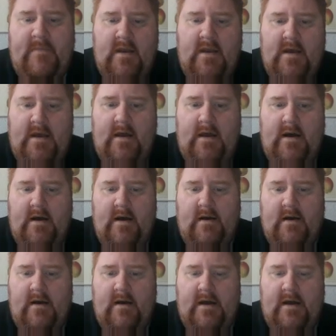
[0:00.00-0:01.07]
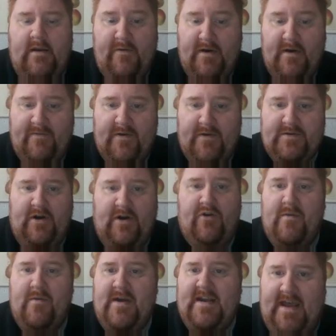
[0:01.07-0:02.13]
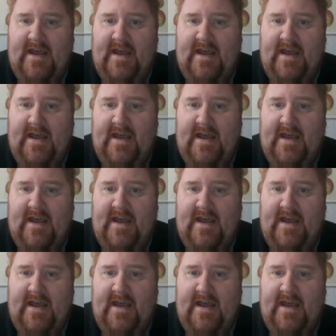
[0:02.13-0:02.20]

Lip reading: And 3 of those are going to make x.